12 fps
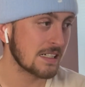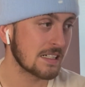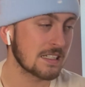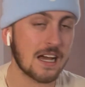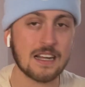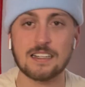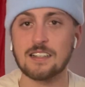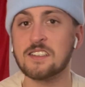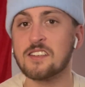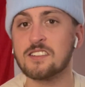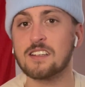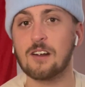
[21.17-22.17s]
not
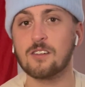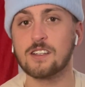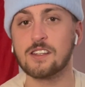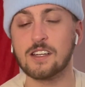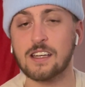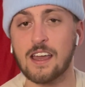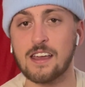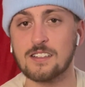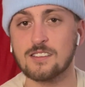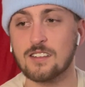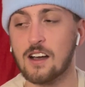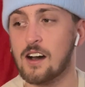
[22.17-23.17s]
necessarily the
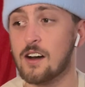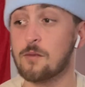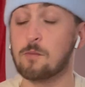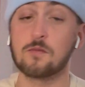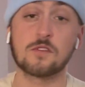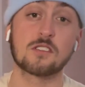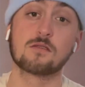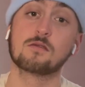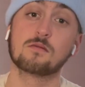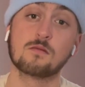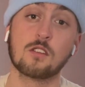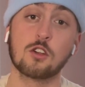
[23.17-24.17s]
case. Uh,
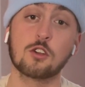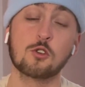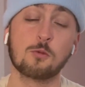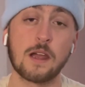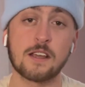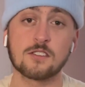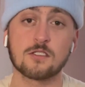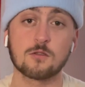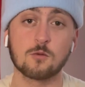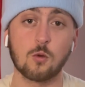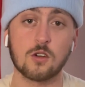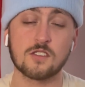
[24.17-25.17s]
Eubanks
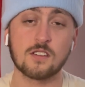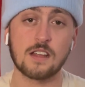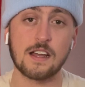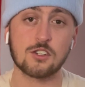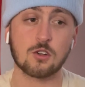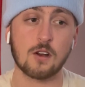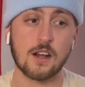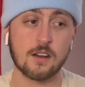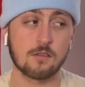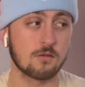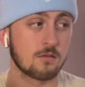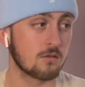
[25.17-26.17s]
was in that
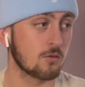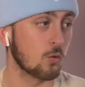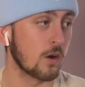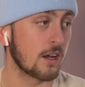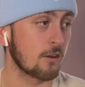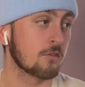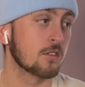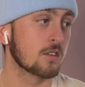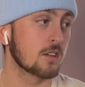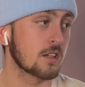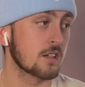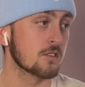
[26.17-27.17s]
trade, waived.
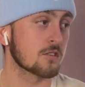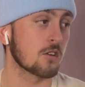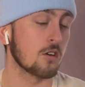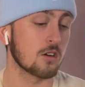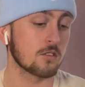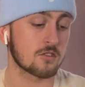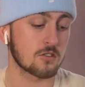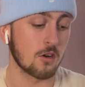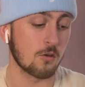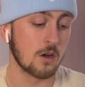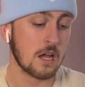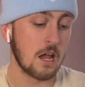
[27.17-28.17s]
He is gone.
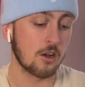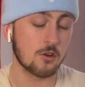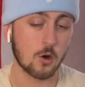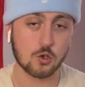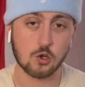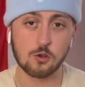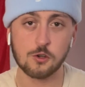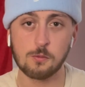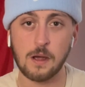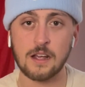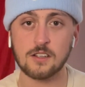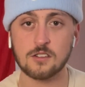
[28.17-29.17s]
So no Drew
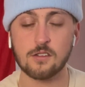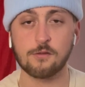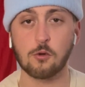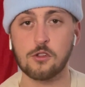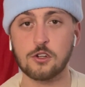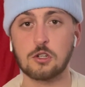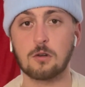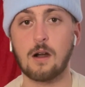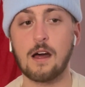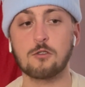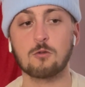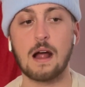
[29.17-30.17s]
Eubanks for the
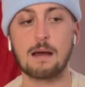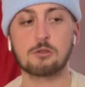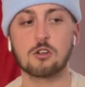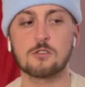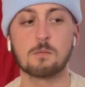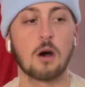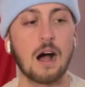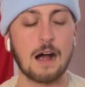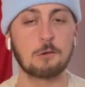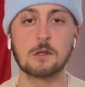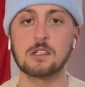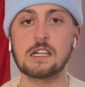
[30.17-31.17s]
Toronto Raptors. But
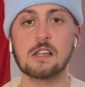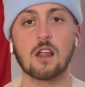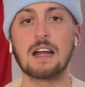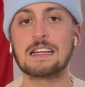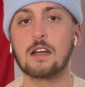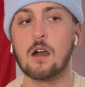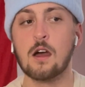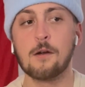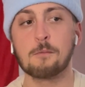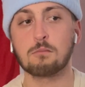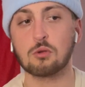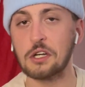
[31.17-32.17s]
I really like
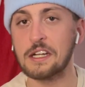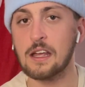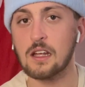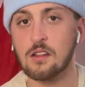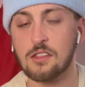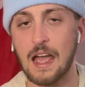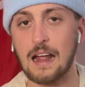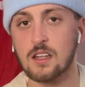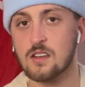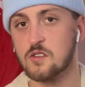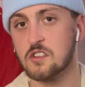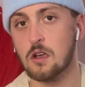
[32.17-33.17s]
bringing
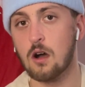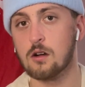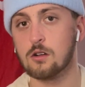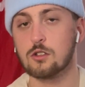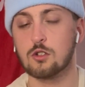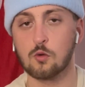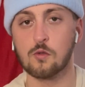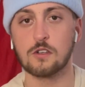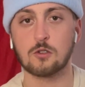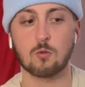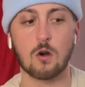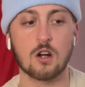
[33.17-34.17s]
Thaddeus Young to
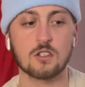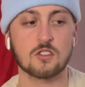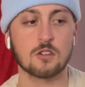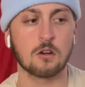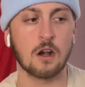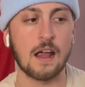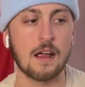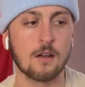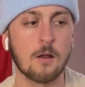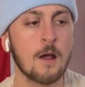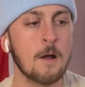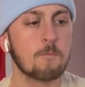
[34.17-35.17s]
this roster.
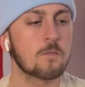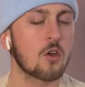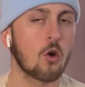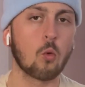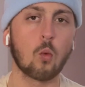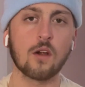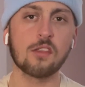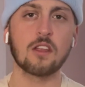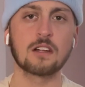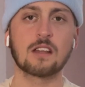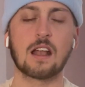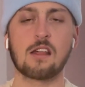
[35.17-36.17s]
And, you know, one
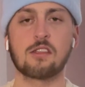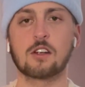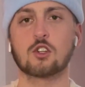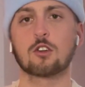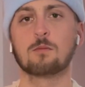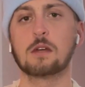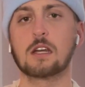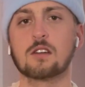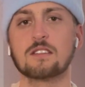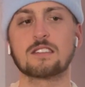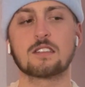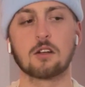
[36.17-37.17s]
thing that I think should be
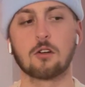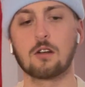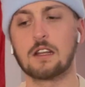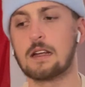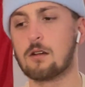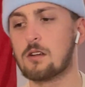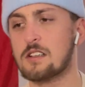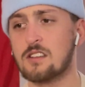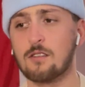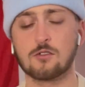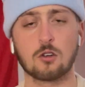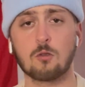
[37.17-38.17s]
considered here is
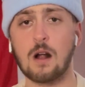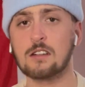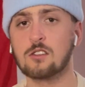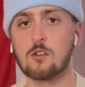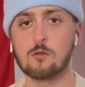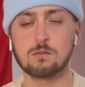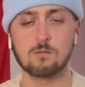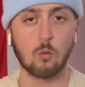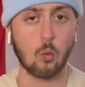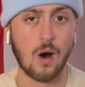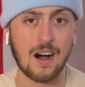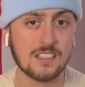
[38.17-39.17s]
if Toronto
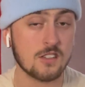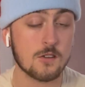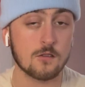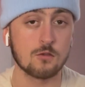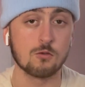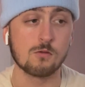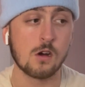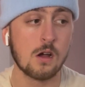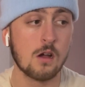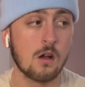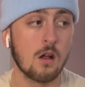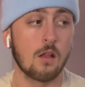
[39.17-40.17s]
wants to,
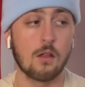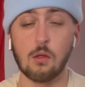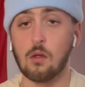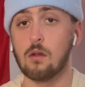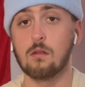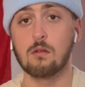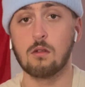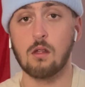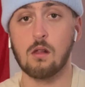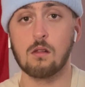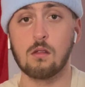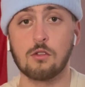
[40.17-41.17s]

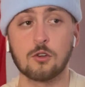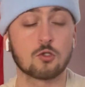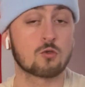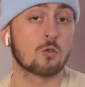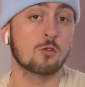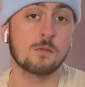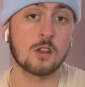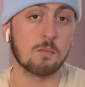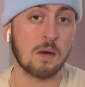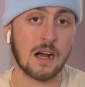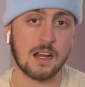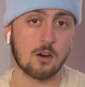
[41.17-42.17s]
there's room in the
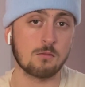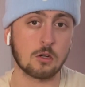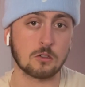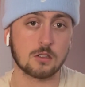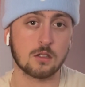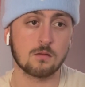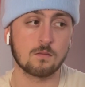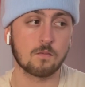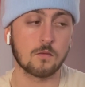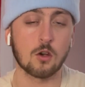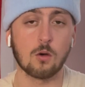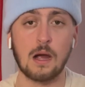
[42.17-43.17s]
buyout market.
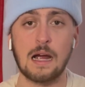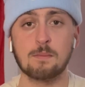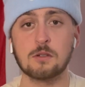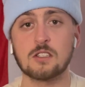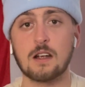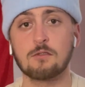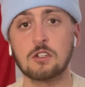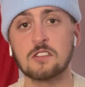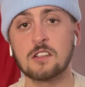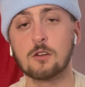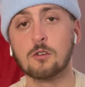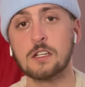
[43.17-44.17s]
You know, it happens every
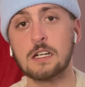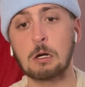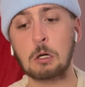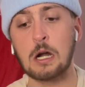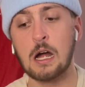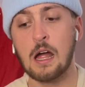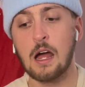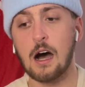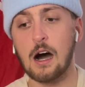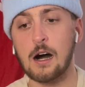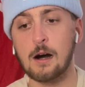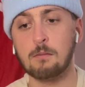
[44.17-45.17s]
single year
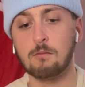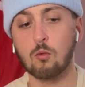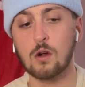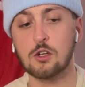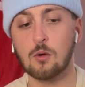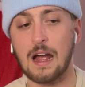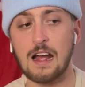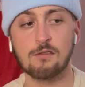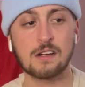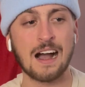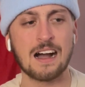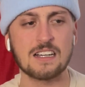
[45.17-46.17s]
um, when you
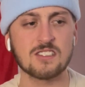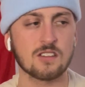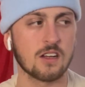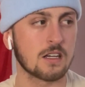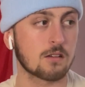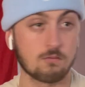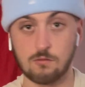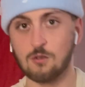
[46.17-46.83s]
have guys like